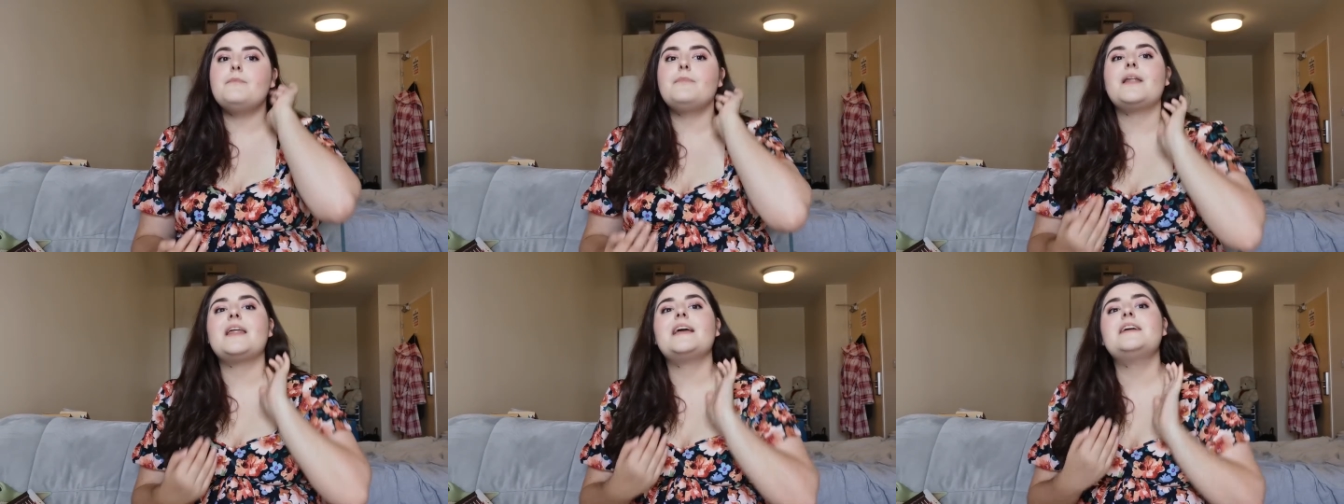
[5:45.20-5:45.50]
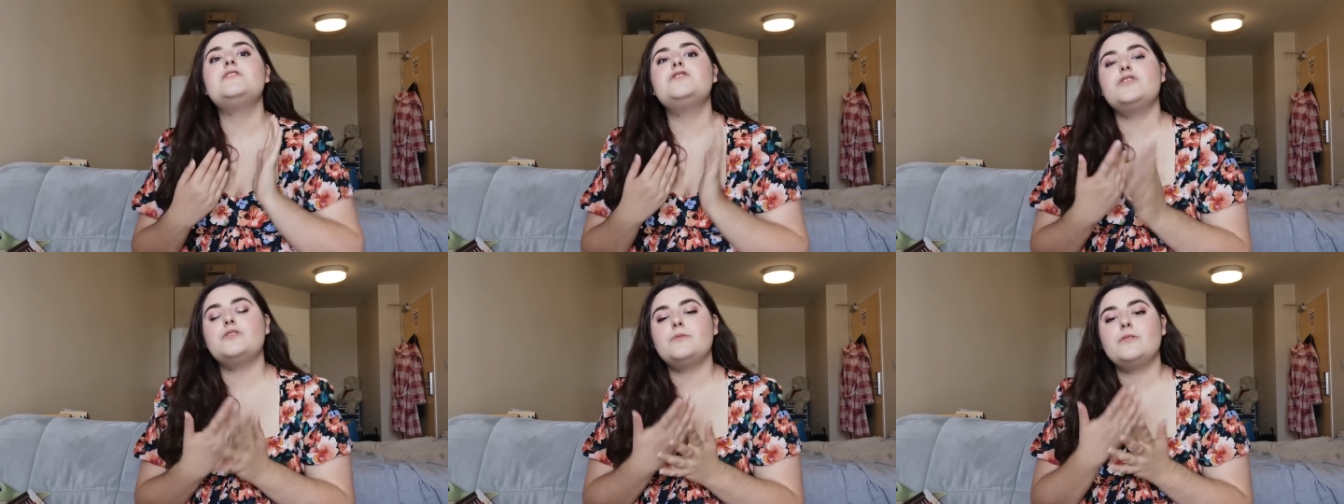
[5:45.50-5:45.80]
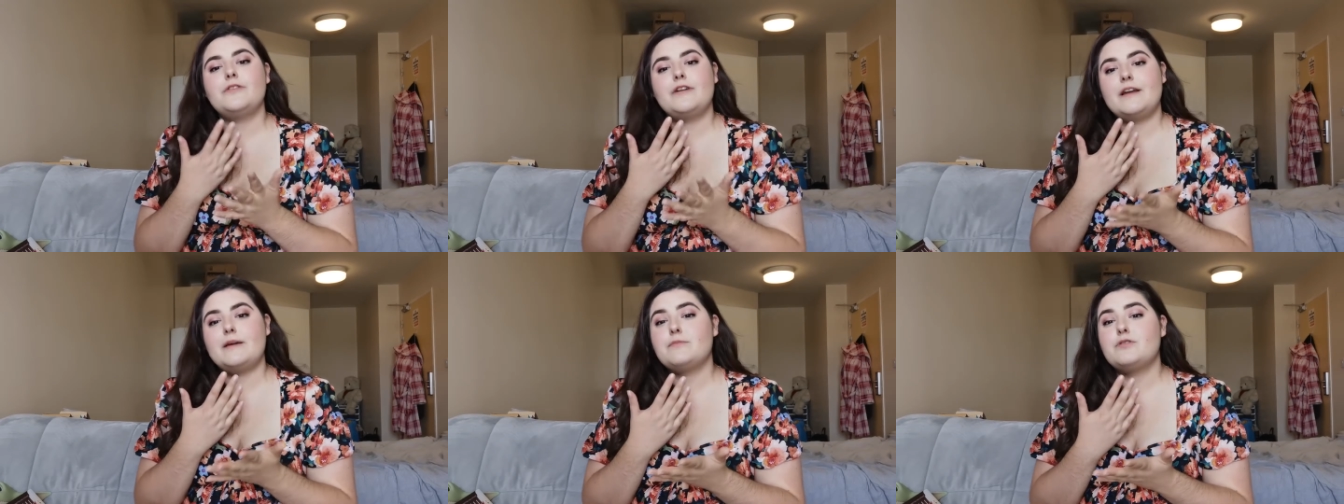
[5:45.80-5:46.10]
But I do
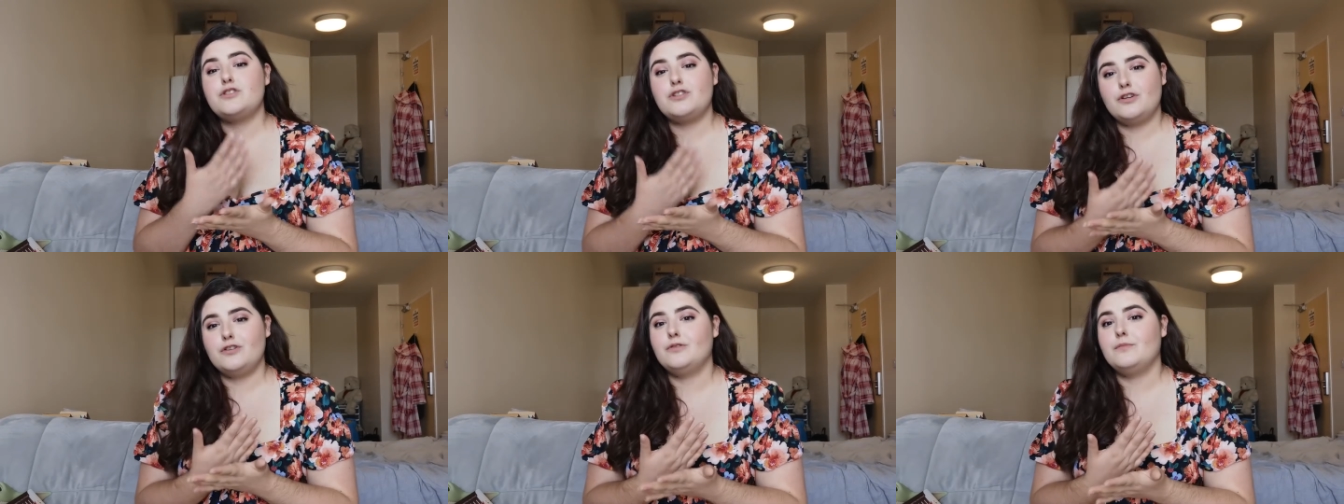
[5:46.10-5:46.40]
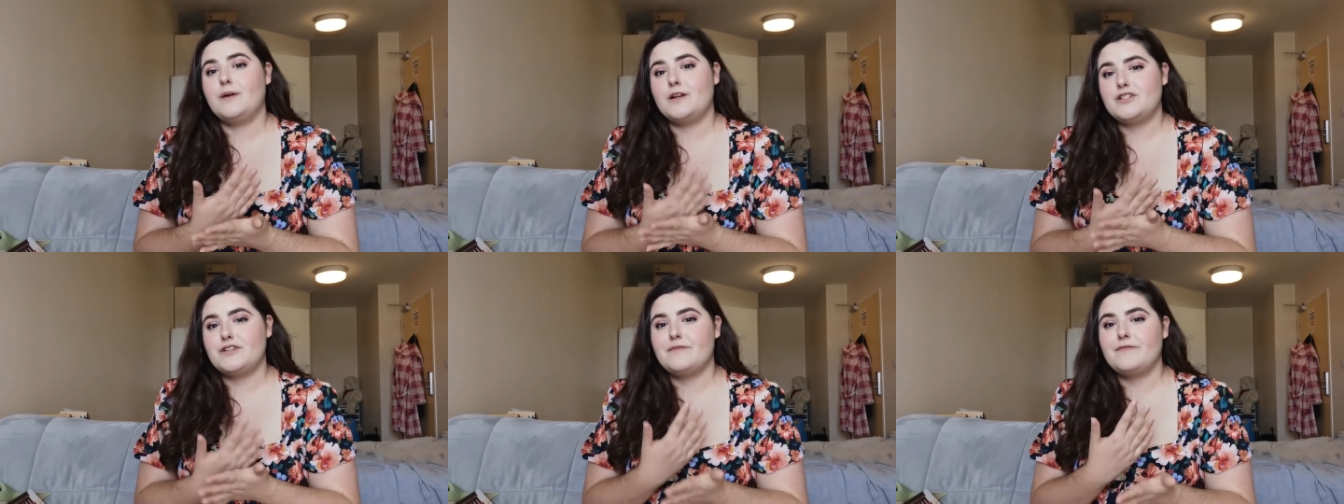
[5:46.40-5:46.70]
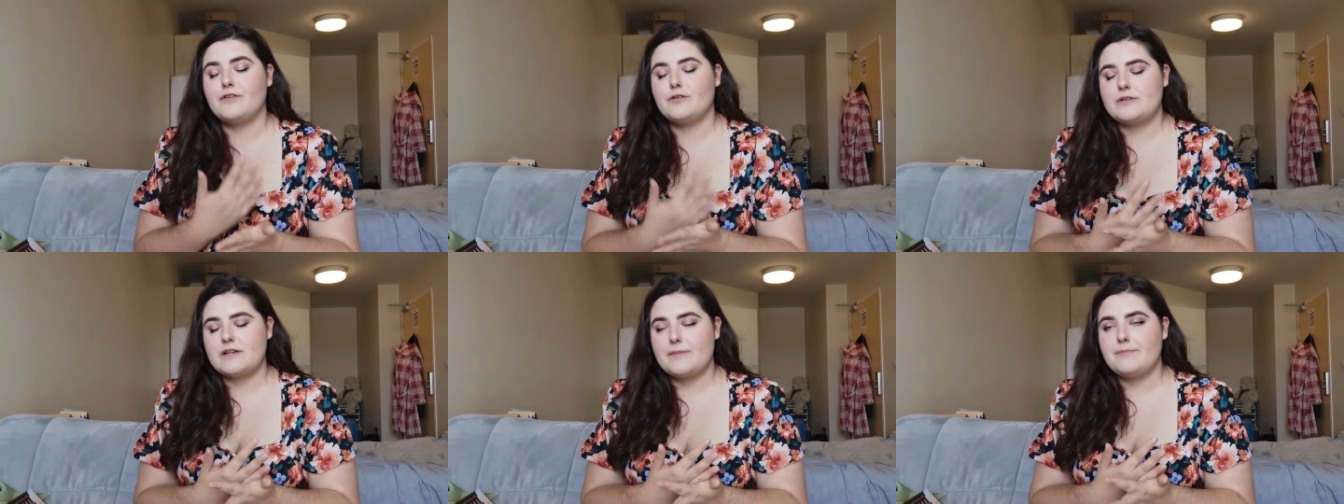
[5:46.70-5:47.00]
agree it was too much
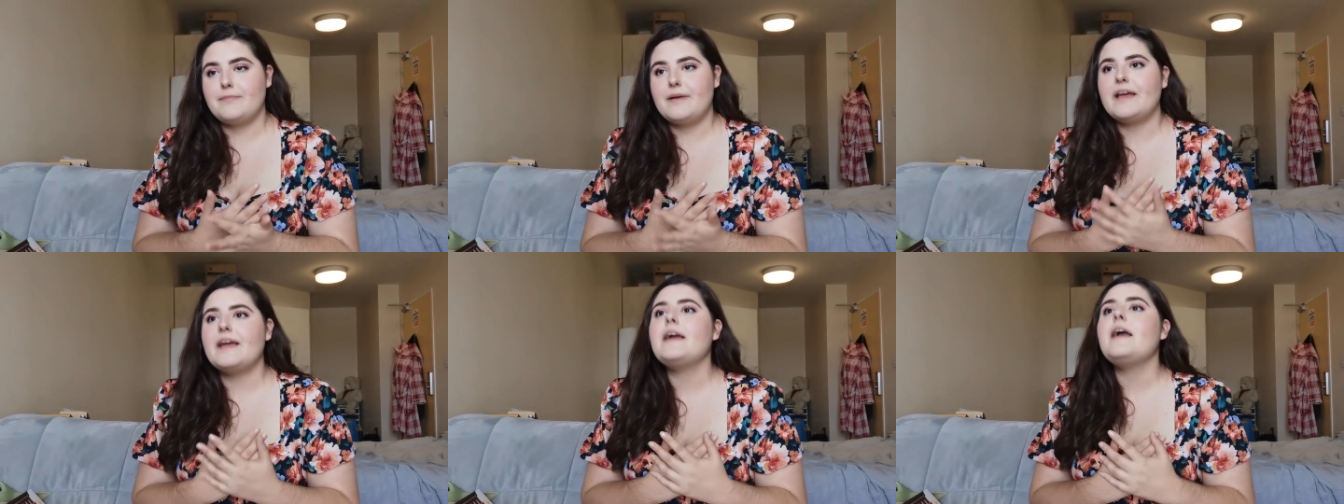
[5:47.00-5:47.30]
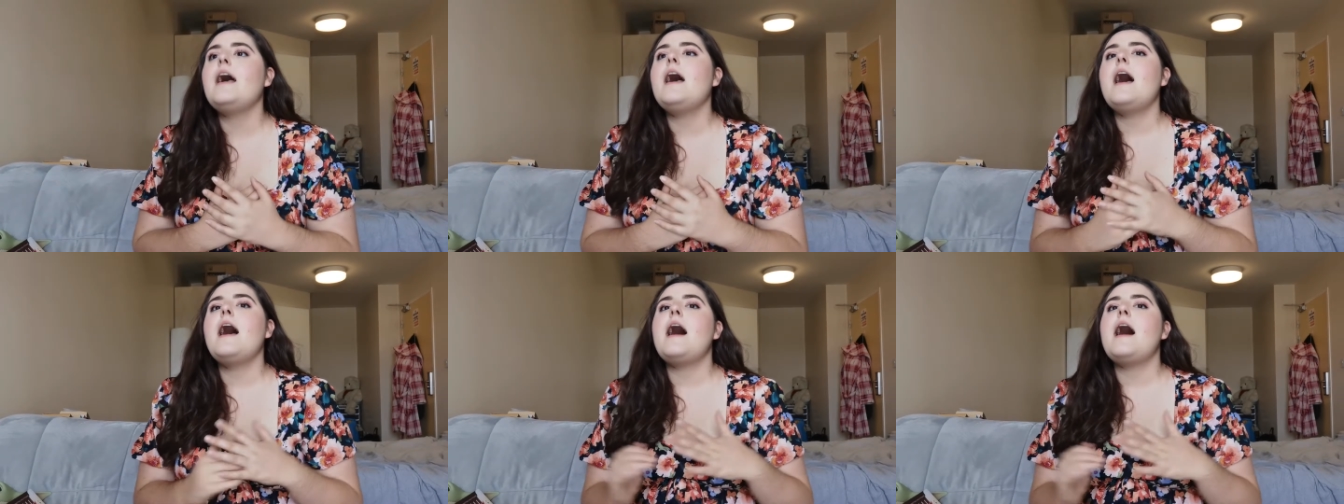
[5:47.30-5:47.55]
info dumping.